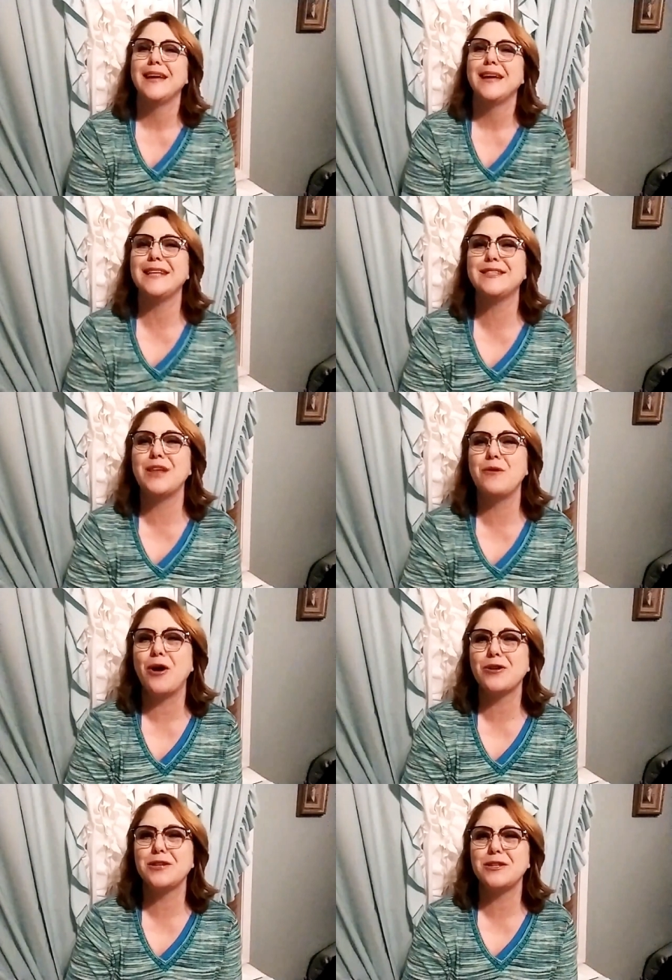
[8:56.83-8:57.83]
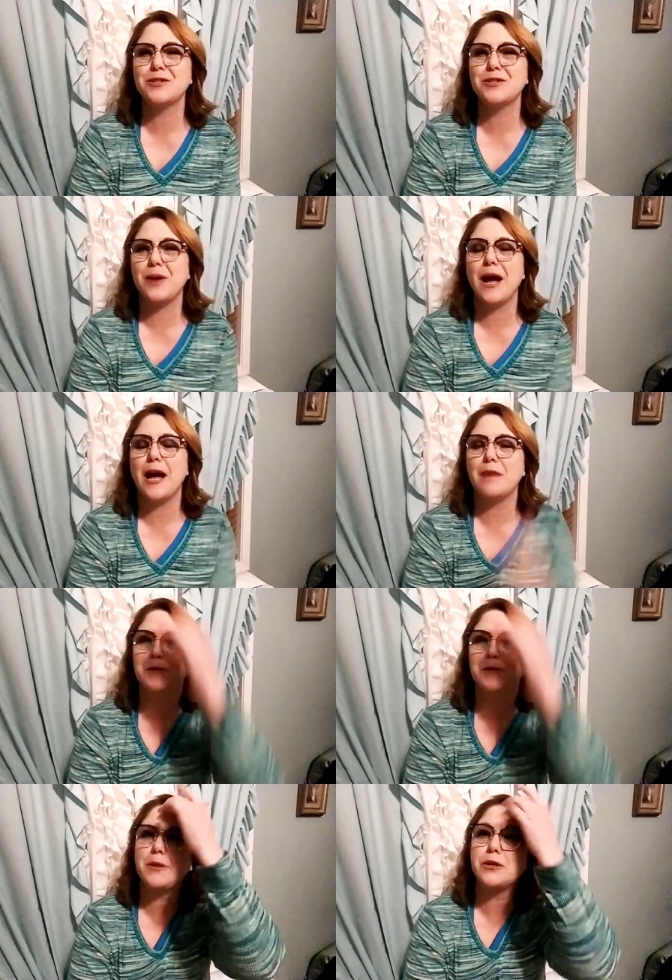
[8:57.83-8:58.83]
it's so hard to describe.
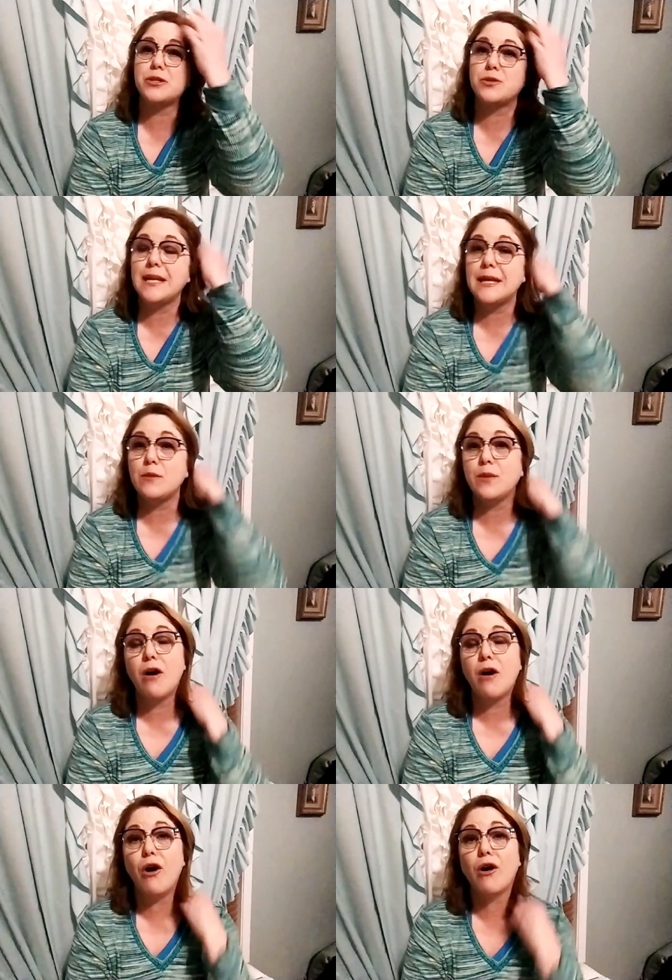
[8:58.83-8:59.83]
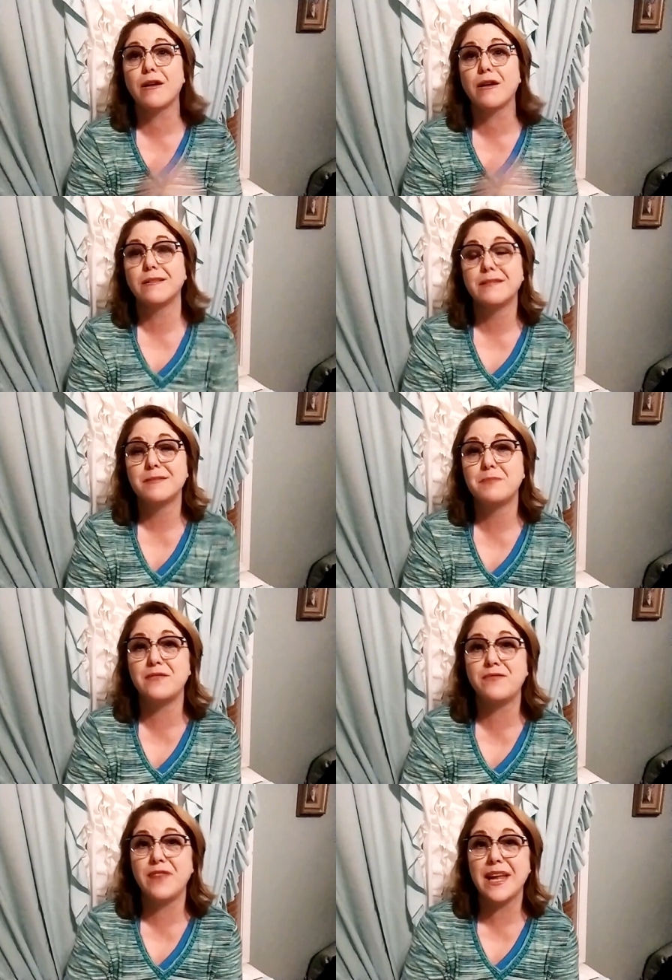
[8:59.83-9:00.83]
Spiritually, we are,
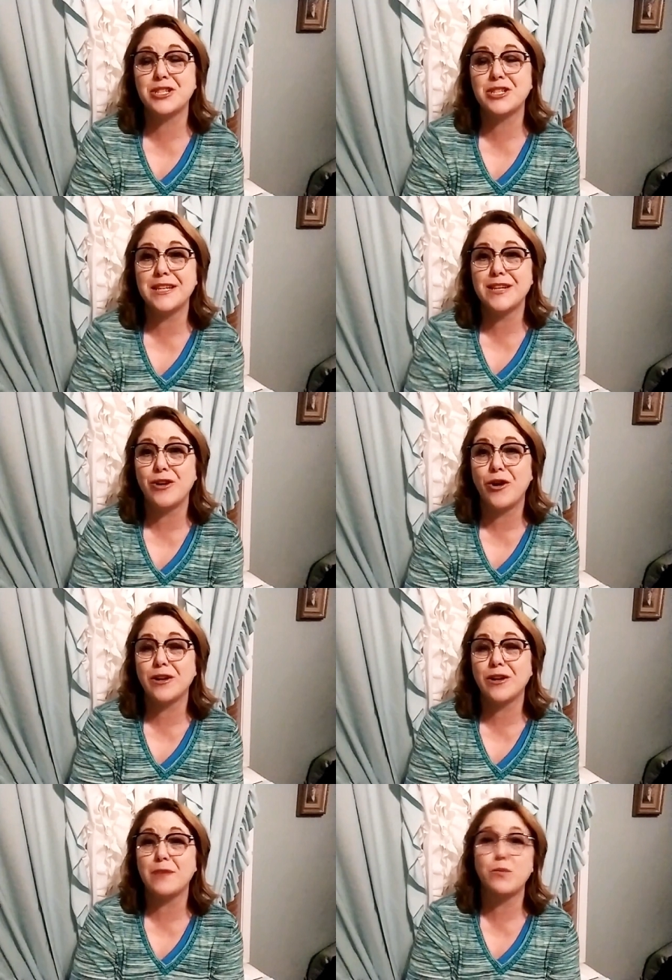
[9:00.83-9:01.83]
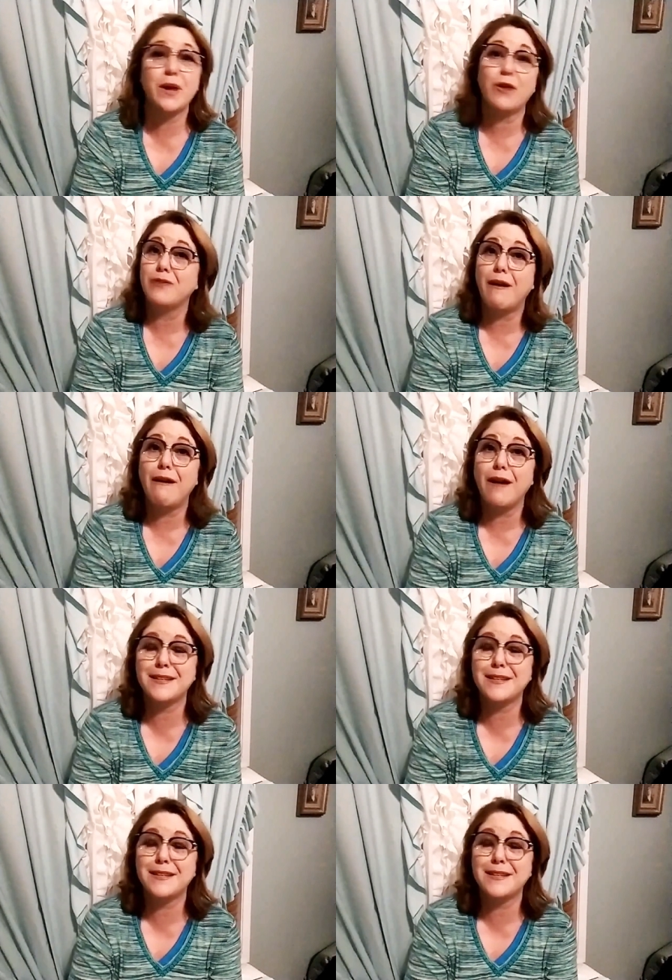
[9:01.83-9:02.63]
but fleshly and carnally, we are not.